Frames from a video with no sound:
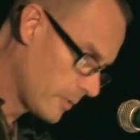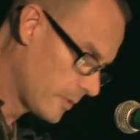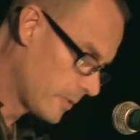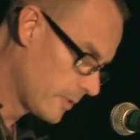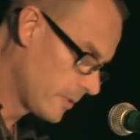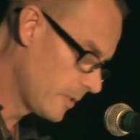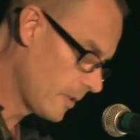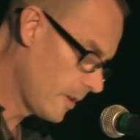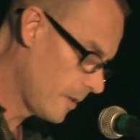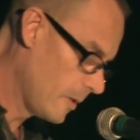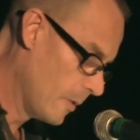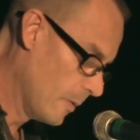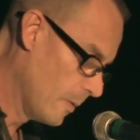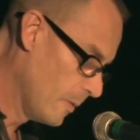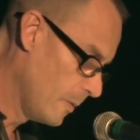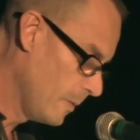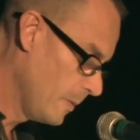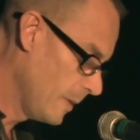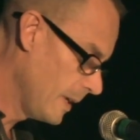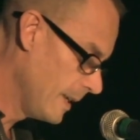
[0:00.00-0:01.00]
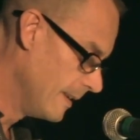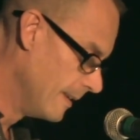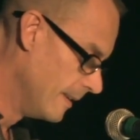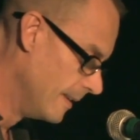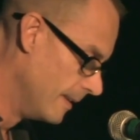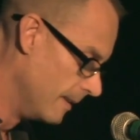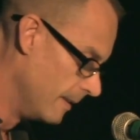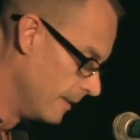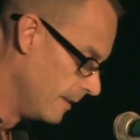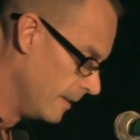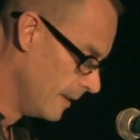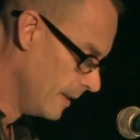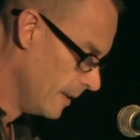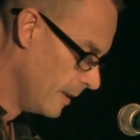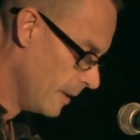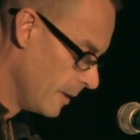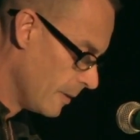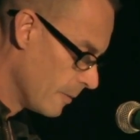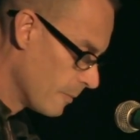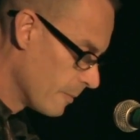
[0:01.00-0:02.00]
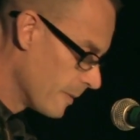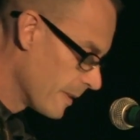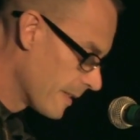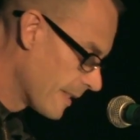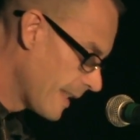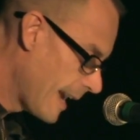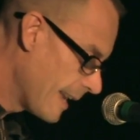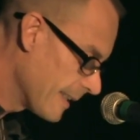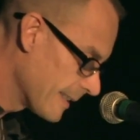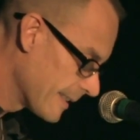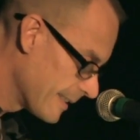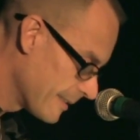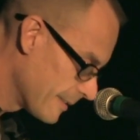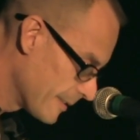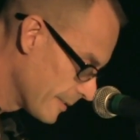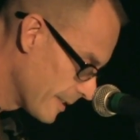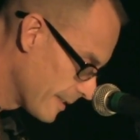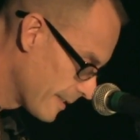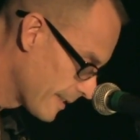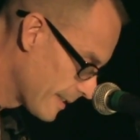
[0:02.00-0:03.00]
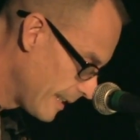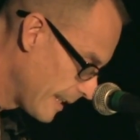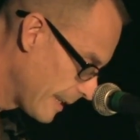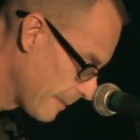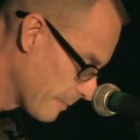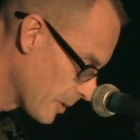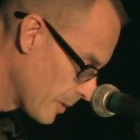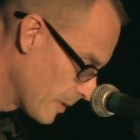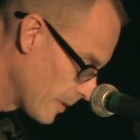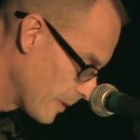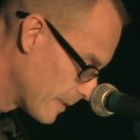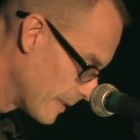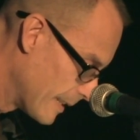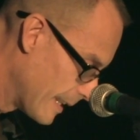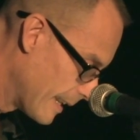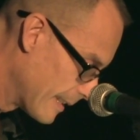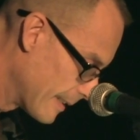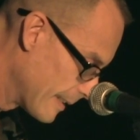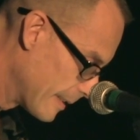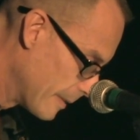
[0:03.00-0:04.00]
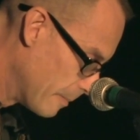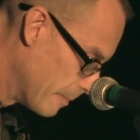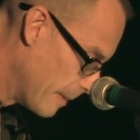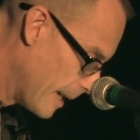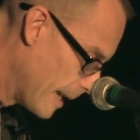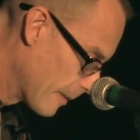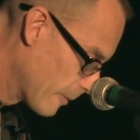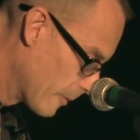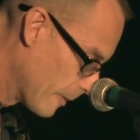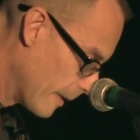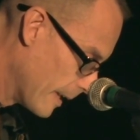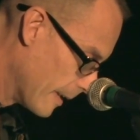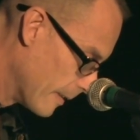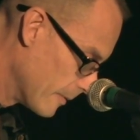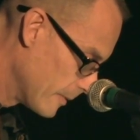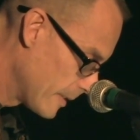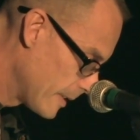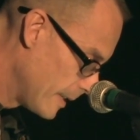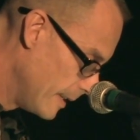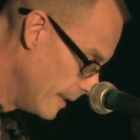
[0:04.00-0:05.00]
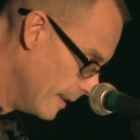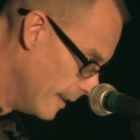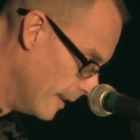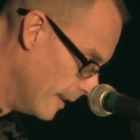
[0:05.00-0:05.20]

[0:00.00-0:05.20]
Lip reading: So with that little disclaimer and that little background,